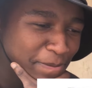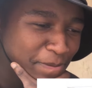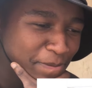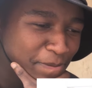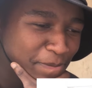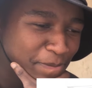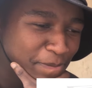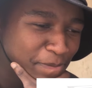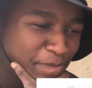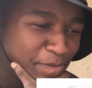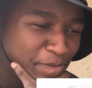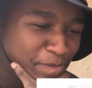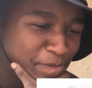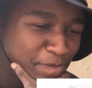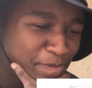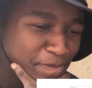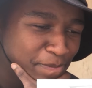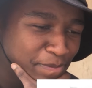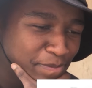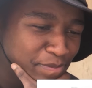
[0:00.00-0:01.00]

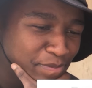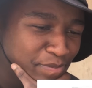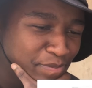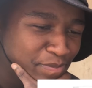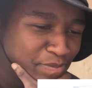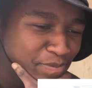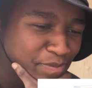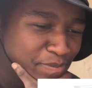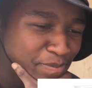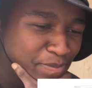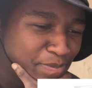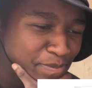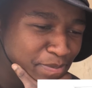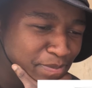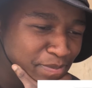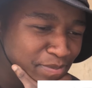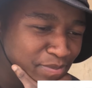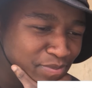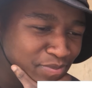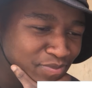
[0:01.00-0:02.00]

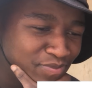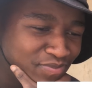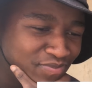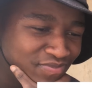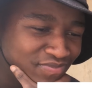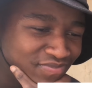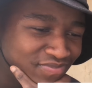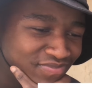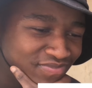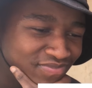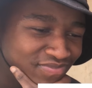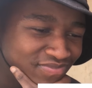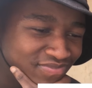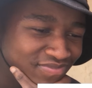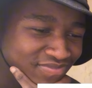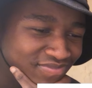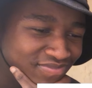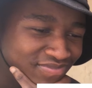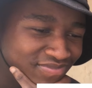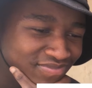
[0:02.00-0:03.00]
(silent)